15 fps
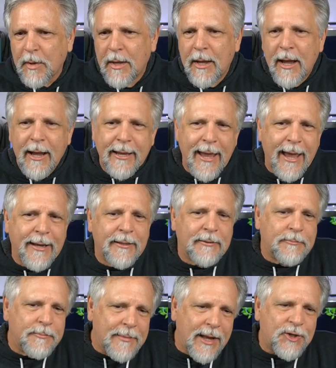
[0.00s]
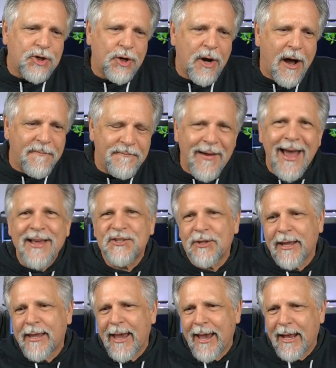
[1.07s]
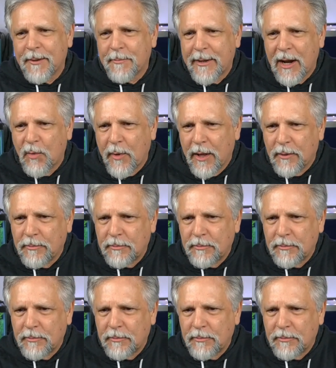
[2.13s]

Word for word: Again, not sure how fast I can, but I will.